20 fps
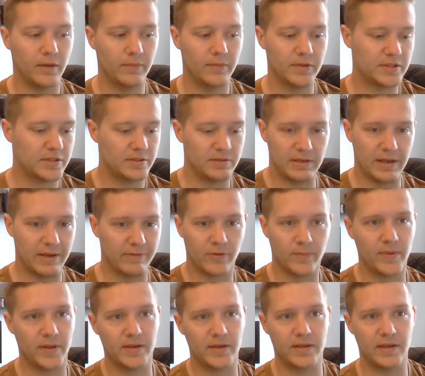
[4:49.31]
It's never
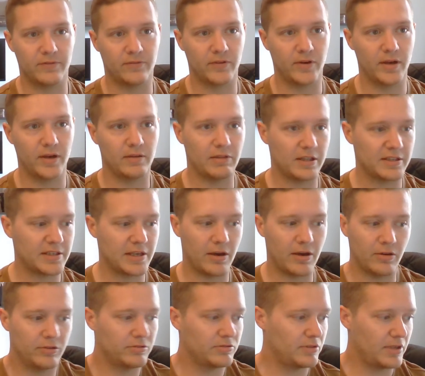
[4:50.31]
been different. That's
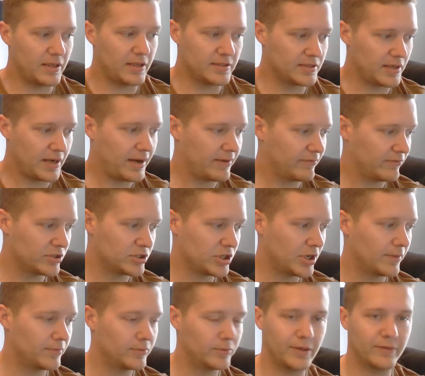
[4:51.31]
how it is at every
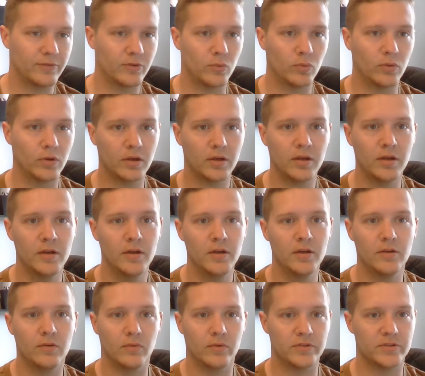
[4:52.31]
job you'll ever work.
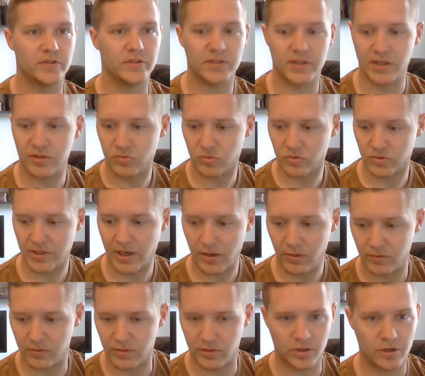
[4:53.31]
Once the schedule is
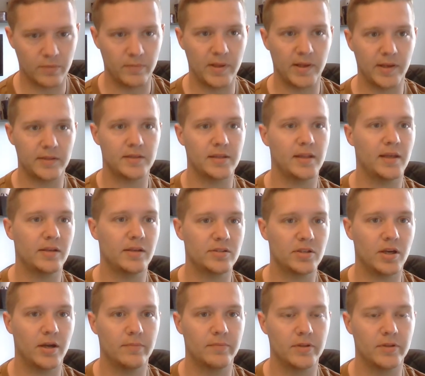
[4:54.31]
out, you're committed to that
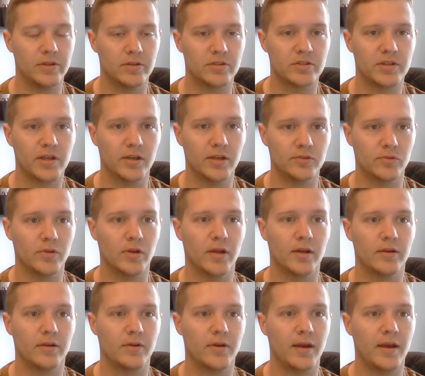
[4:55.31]
job that you're scheduled
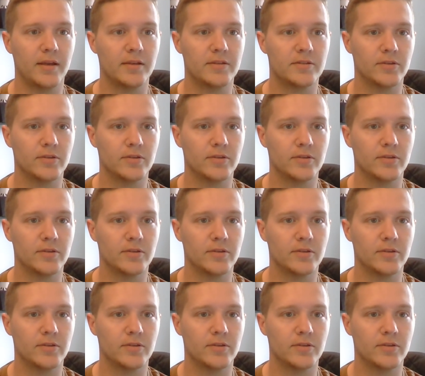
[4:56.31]
on, okay?